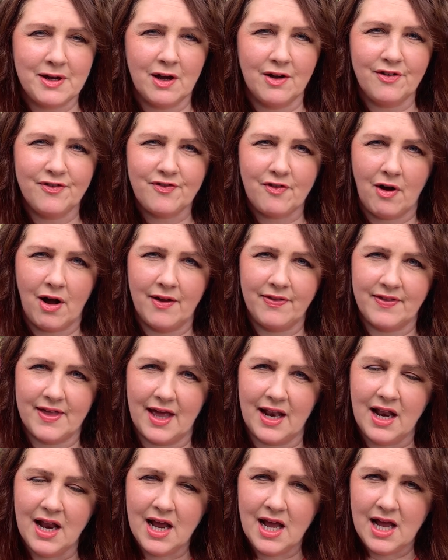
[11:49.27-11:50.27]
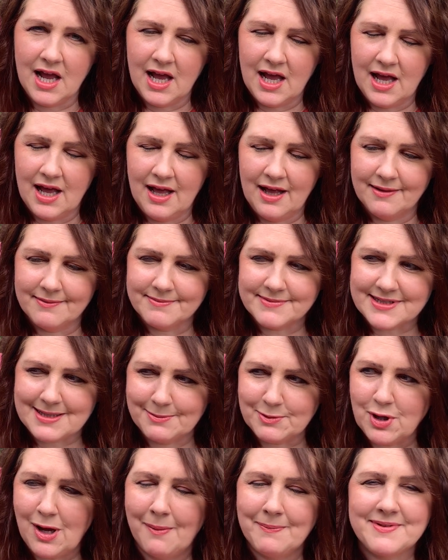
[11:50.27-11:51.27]
I find that
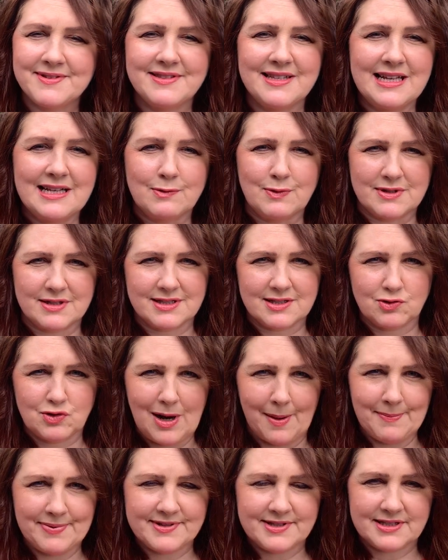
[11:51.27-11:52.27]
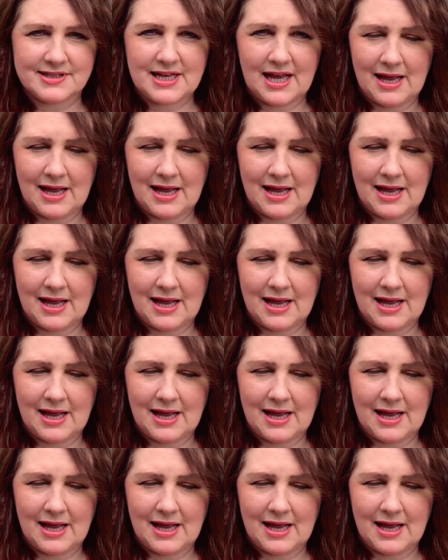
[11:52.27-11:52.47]
sometimes things with straps